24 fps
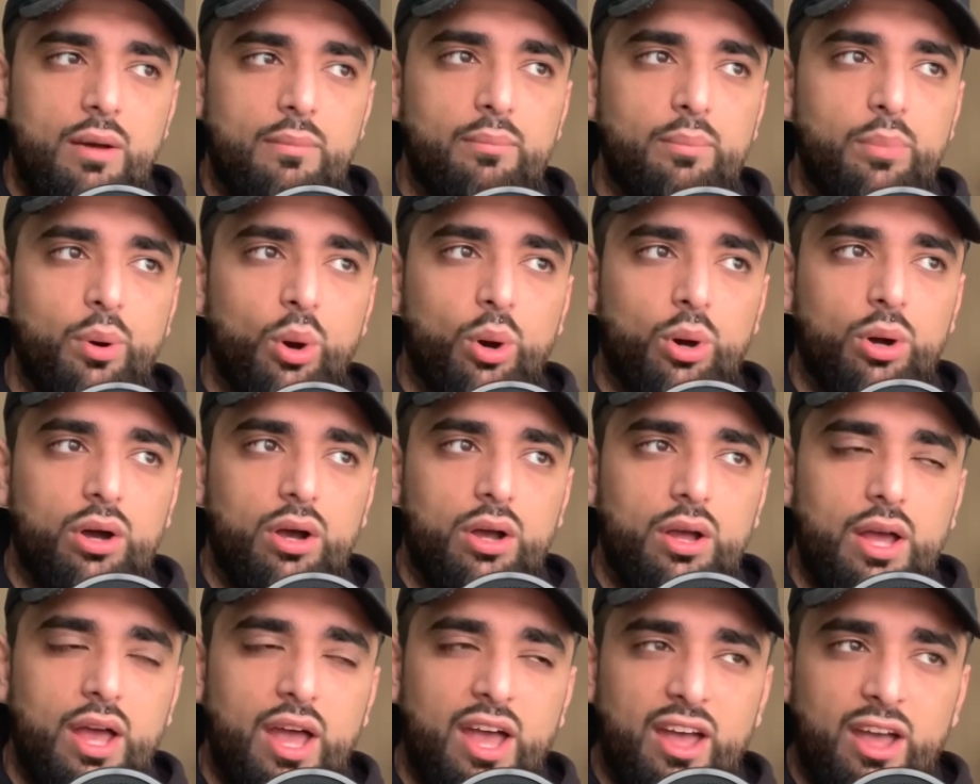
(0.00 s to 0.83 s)
But
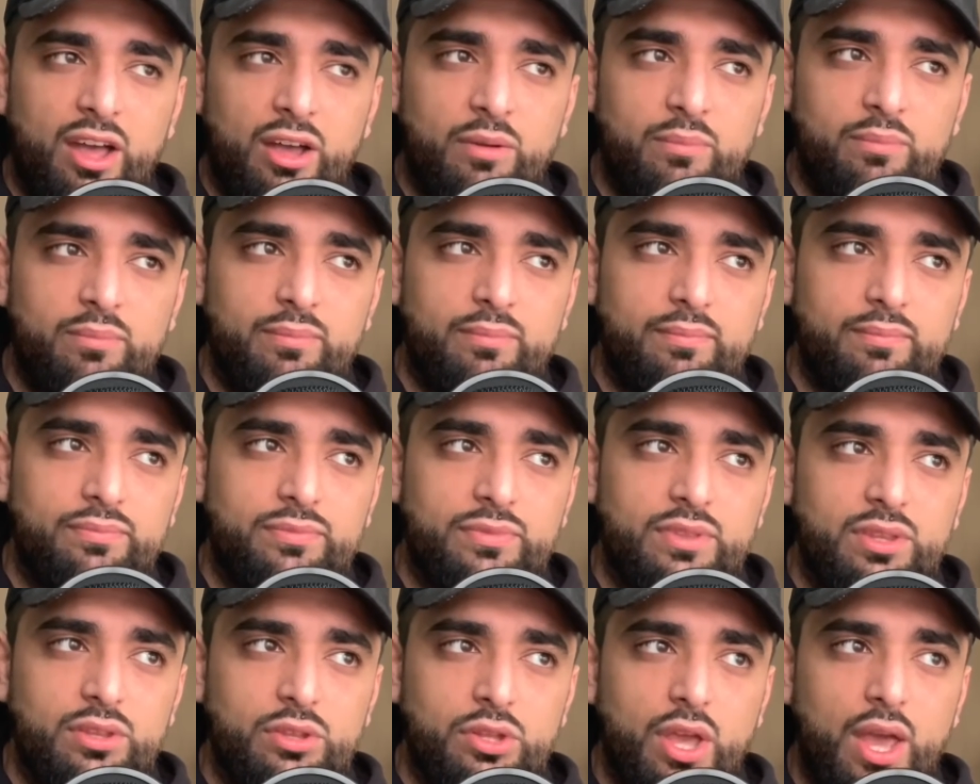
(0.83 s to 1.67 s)

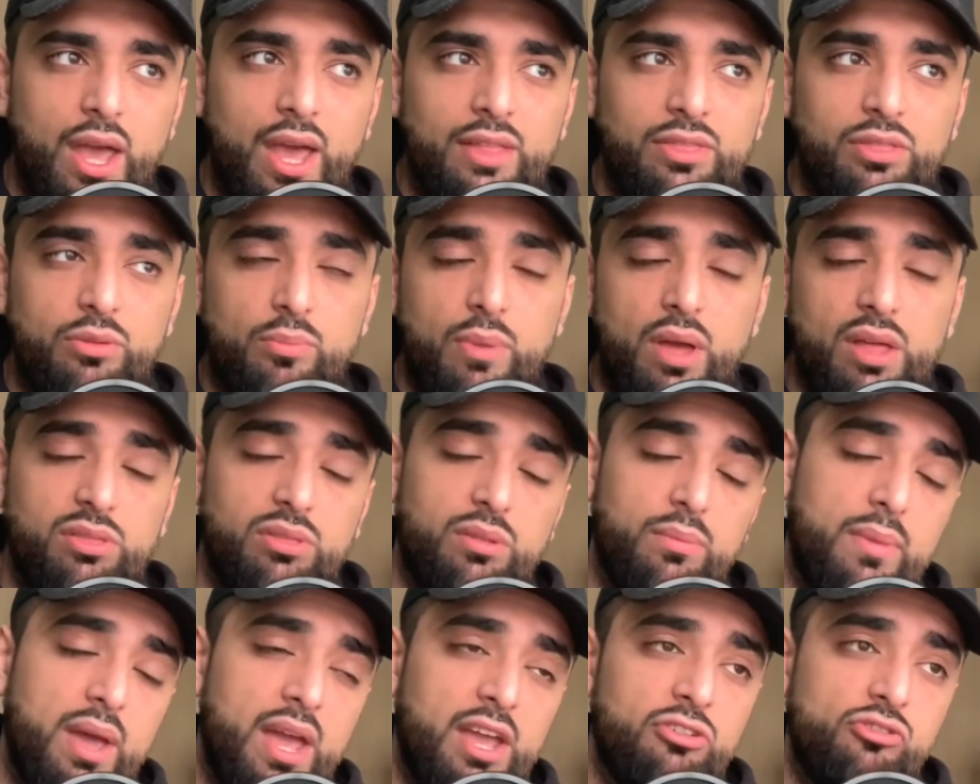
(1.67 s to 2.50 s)
yeah, the
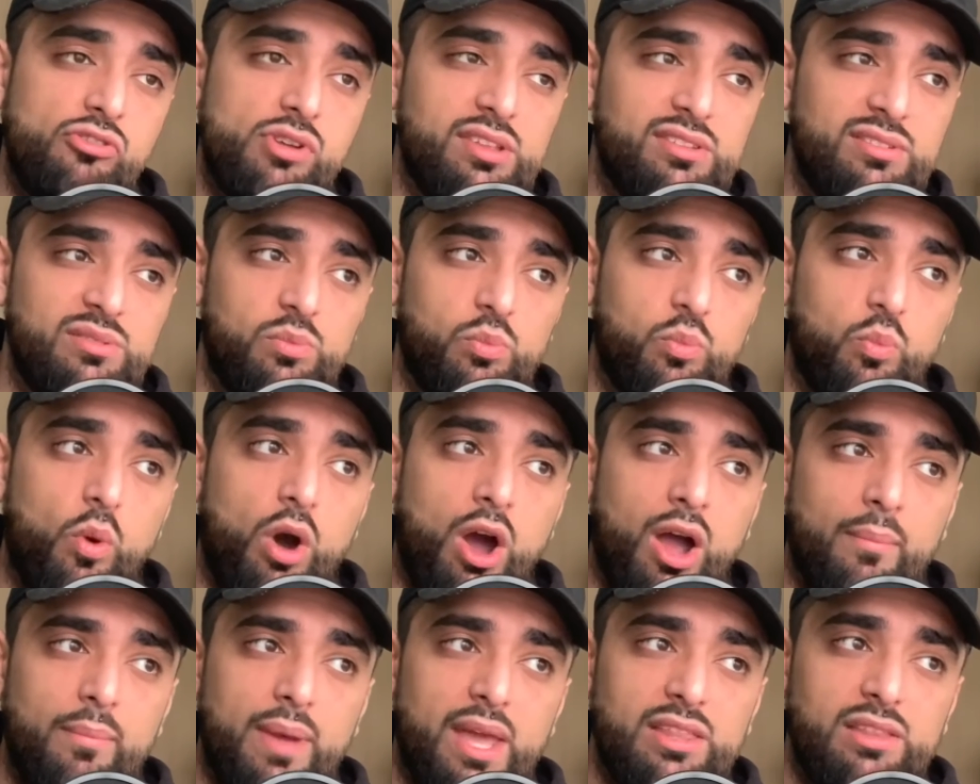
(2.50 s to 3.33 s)
main reason
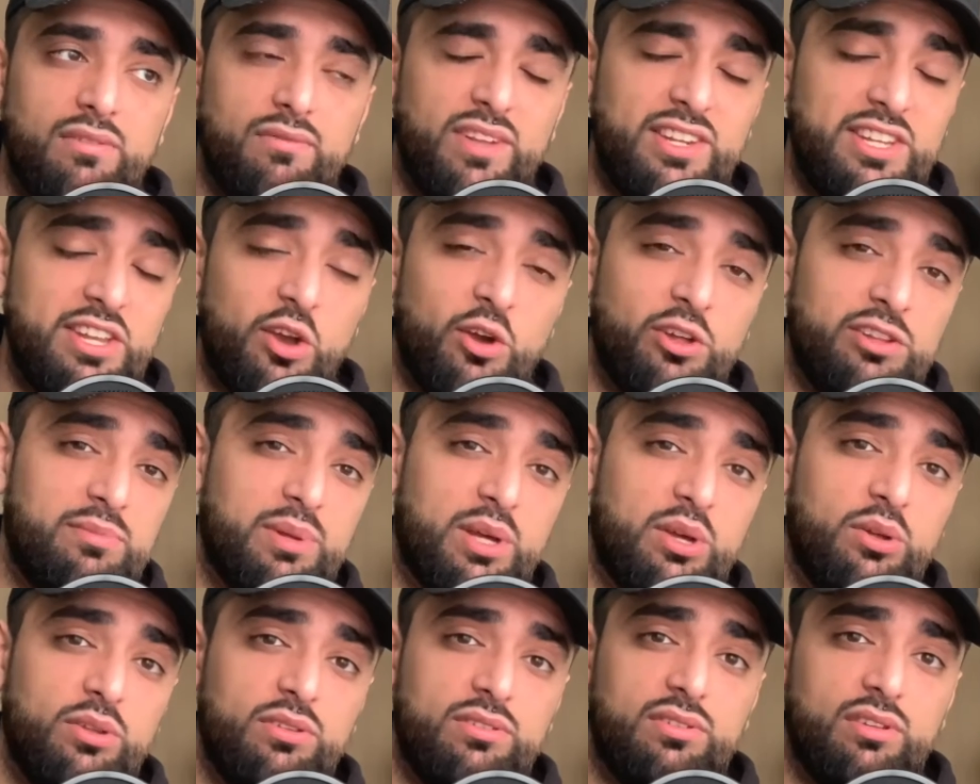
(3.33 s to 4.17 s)
why I made the video is
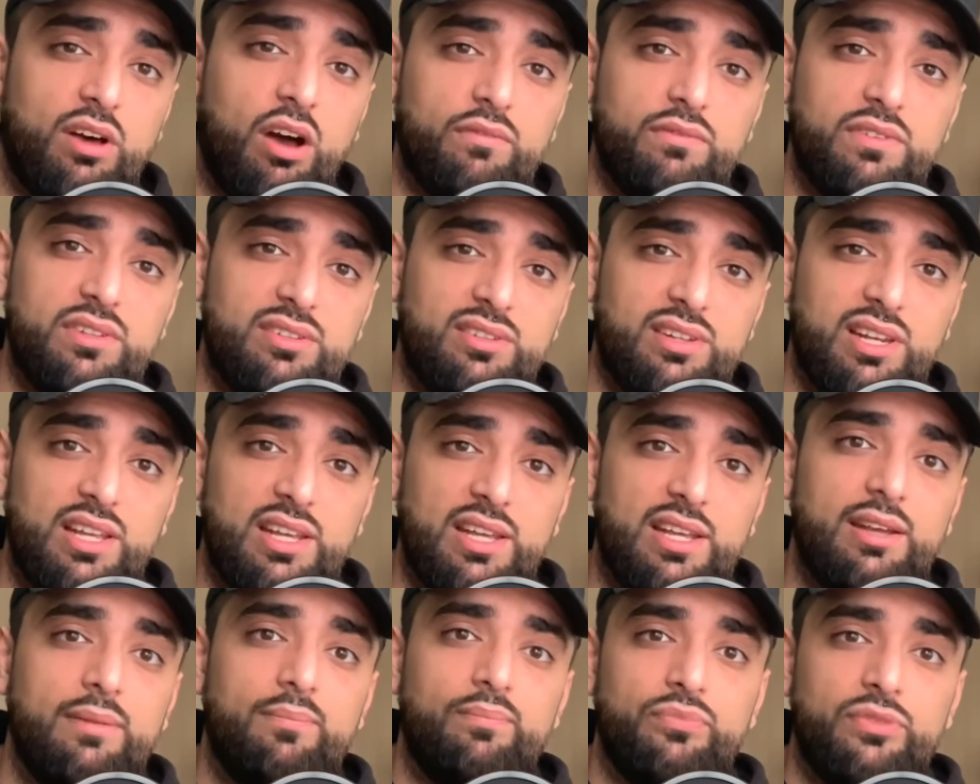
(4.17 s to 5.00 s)
because
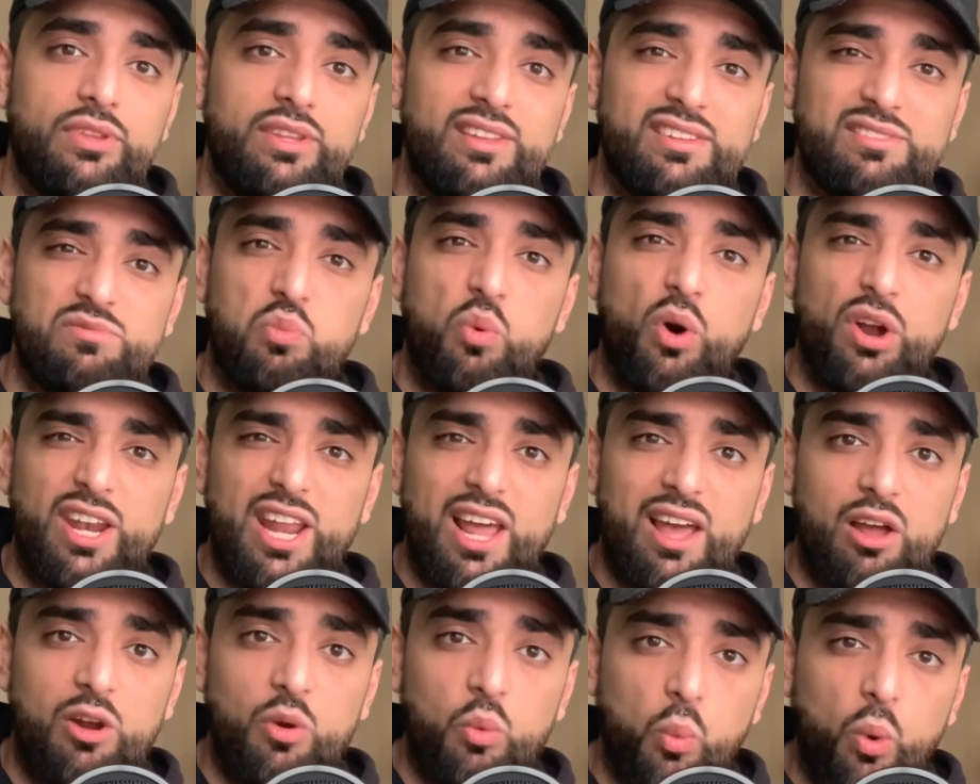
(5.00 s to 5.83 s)
obviously there's
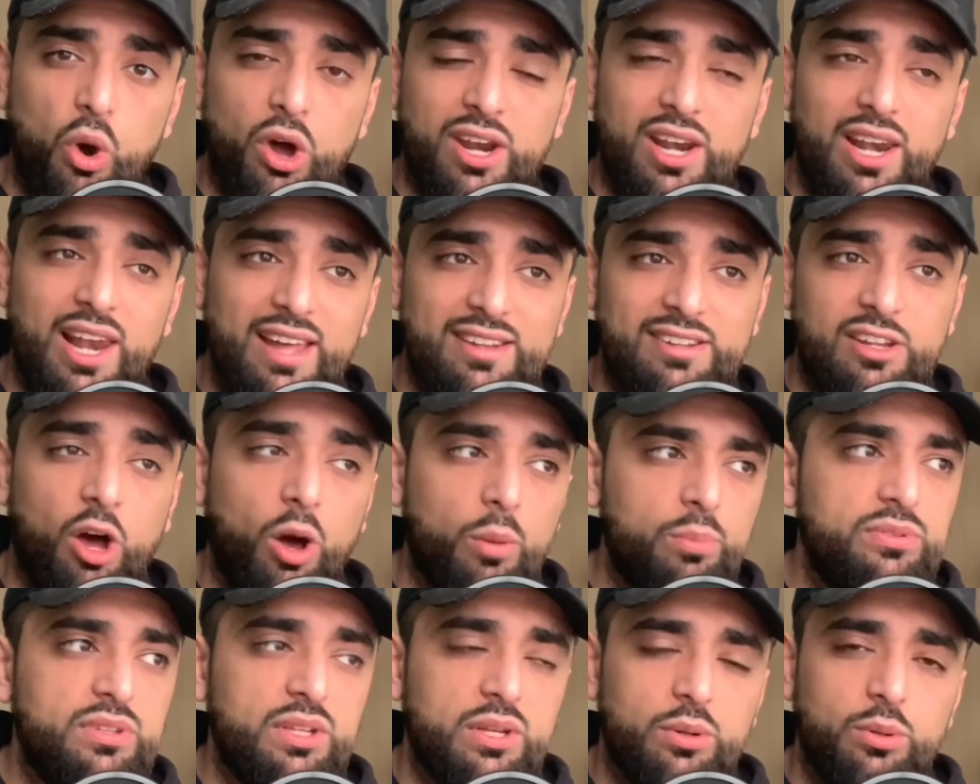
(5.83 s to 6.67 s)
one less
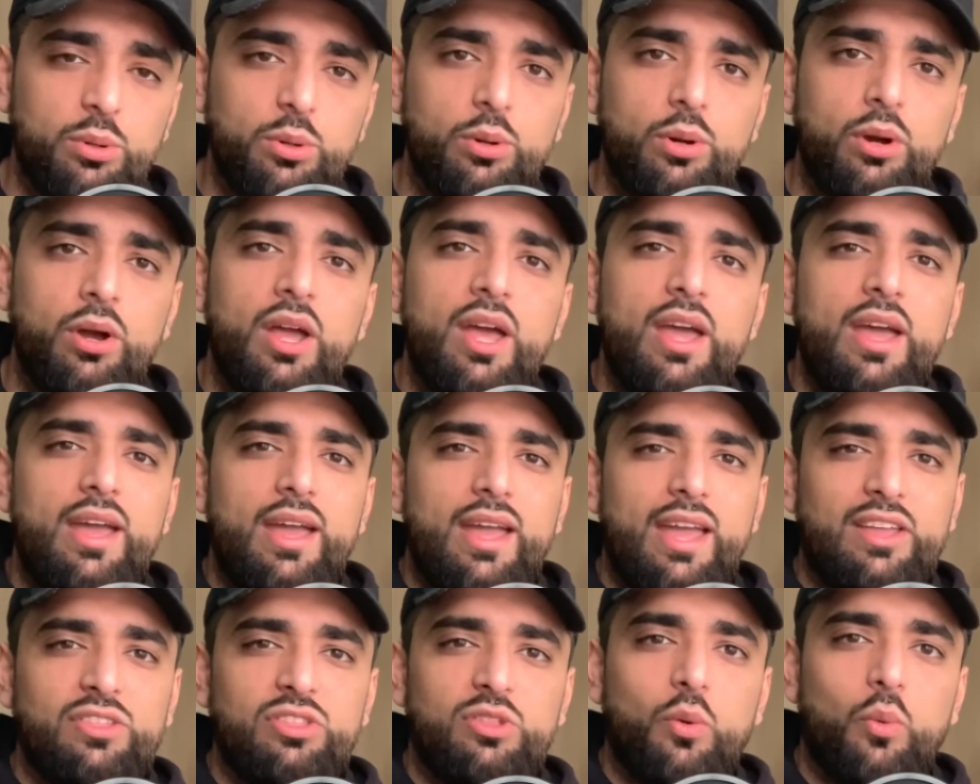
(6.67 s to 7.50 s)
obstacle
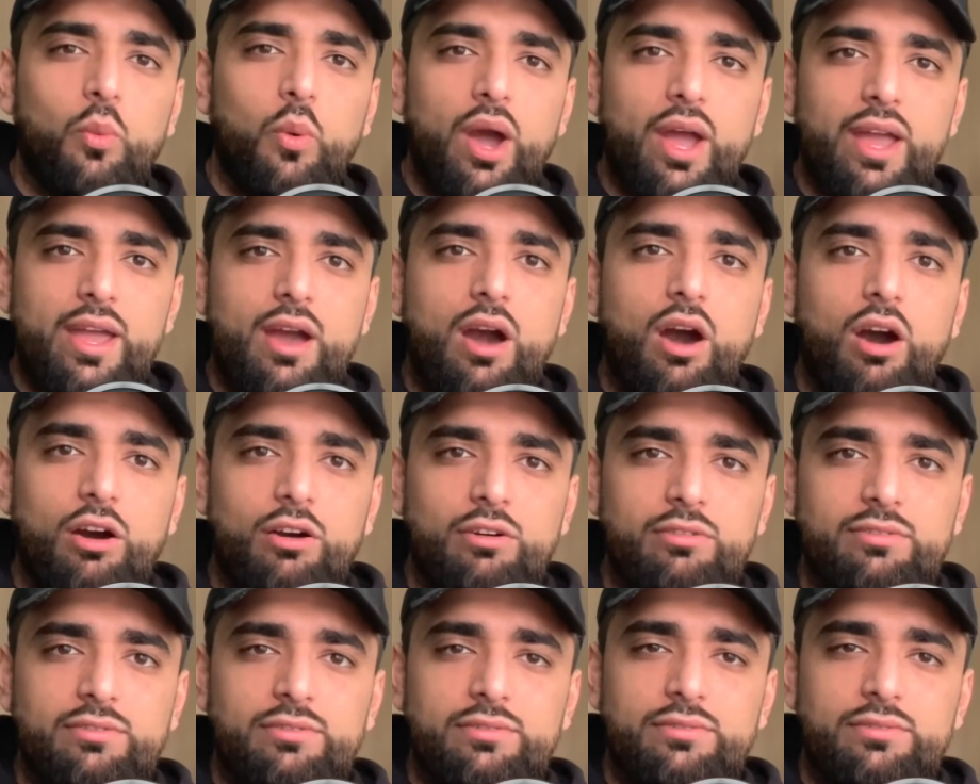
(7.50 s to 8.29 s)
in the way of